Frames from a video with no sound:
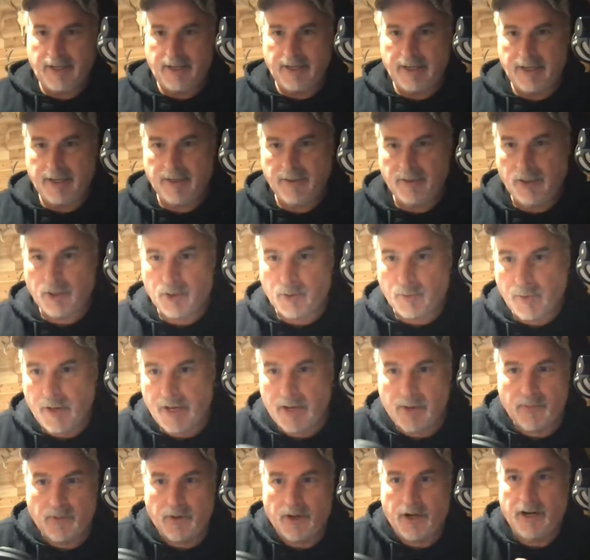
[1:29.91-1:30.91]
and this
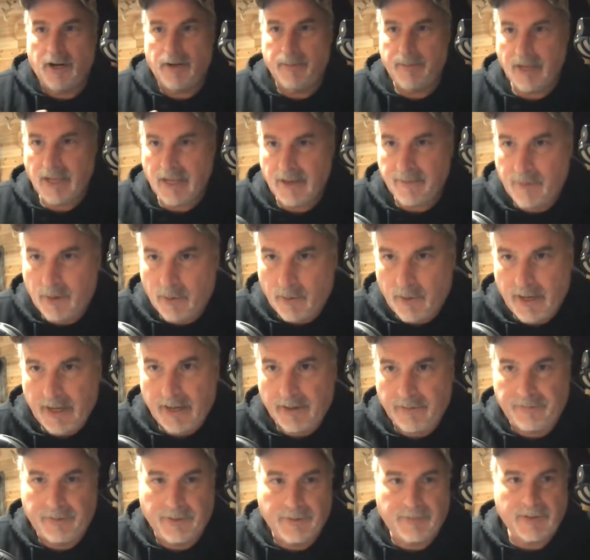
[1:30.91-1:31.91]
week we're going to be giving away
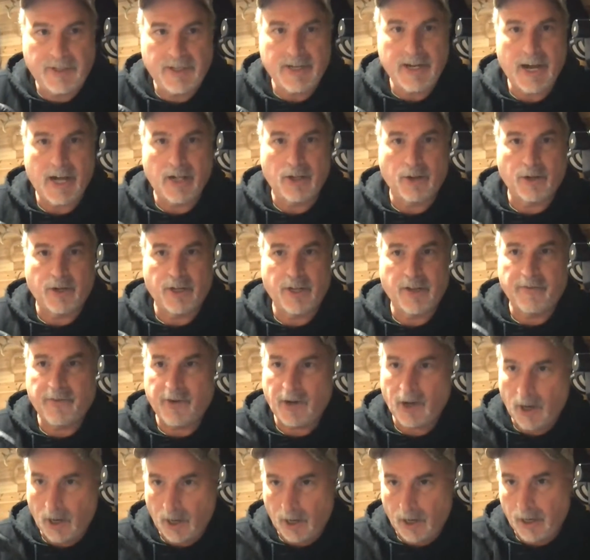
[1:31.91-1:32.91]
a fifty dollar
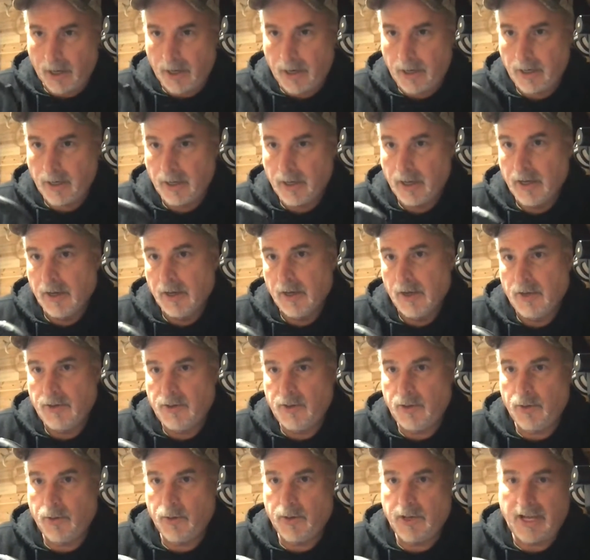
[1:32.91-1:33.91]
gift card
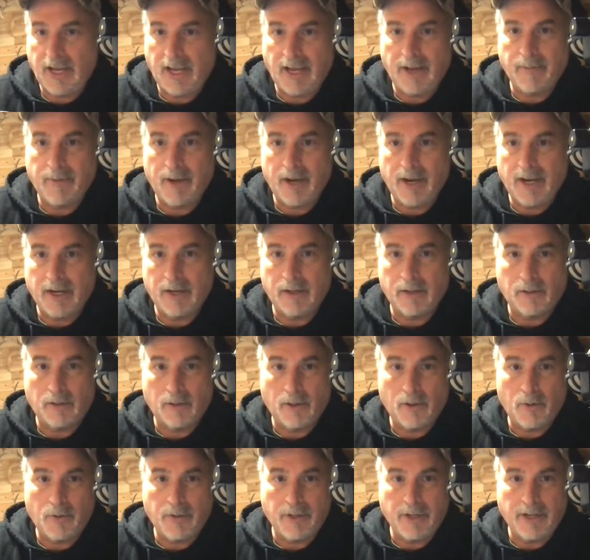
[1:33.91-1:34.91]
to Game Hide
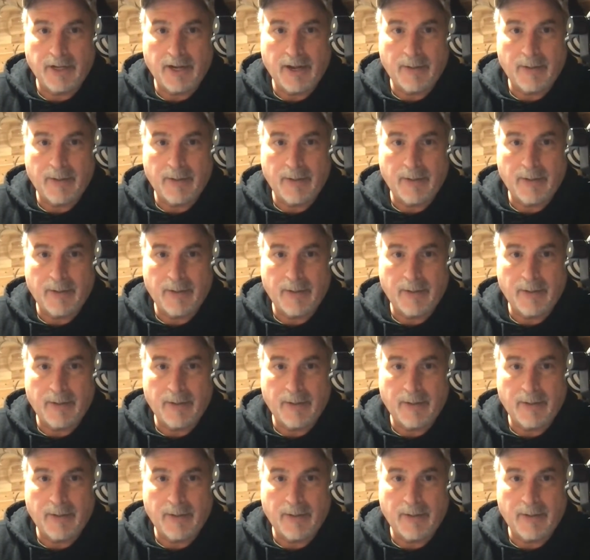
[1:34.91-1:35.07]
Clothing.